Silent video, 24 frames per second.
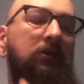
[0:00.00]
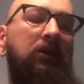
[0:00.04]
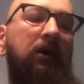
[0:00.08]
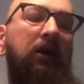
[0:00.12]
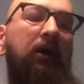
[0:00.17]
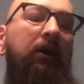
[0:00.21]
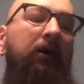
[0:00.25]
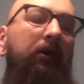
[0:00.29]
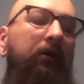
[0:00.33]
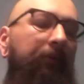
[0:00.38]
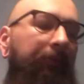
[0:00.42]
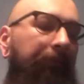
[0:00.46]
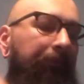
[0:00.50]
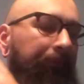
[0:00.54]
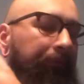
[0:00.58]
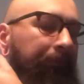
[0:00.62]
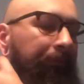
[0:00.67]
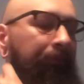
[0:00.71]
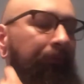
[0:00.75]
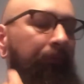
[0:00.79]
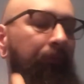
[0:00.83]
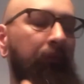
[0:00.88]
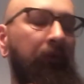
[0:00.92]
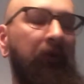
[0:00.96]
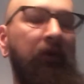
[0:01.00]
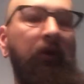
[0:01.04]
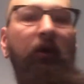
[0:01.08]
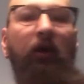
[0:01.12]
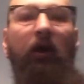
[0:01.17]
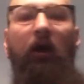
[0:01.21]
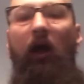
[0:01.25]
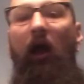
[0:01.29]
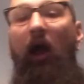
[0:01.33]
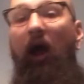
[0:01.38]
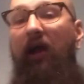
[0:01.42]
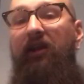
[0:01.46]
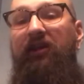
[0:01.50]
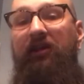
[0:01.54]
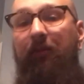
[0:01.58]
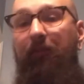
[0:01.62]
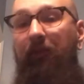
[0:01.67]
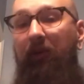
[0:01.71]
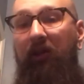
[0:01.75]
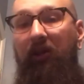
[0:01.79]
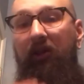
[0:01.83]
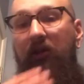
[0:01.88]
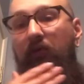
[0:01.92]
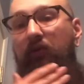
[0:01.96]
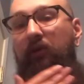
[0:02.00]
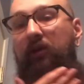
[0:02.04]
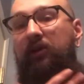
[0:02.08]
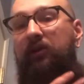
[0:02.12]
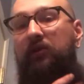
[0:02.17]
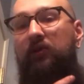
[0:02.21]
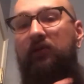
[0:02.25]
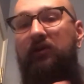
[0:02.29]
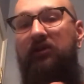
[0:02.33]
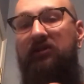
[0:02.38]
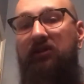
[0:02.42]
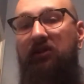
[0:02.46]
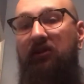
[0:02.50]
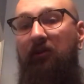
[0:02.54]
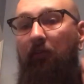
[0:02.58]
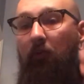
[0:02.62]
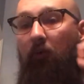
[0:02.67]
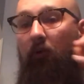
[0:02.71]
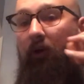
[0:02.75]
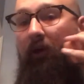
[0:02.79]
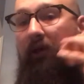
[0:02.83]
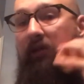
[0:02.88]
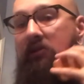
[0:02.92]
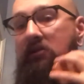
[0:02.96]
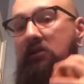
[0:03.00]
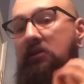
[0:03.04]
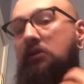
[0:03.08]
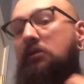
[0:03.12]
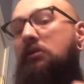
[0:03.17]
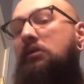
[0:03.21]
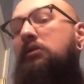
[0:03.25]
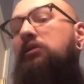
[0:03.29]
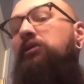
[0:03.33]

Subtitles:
I typically only do this in the mornings.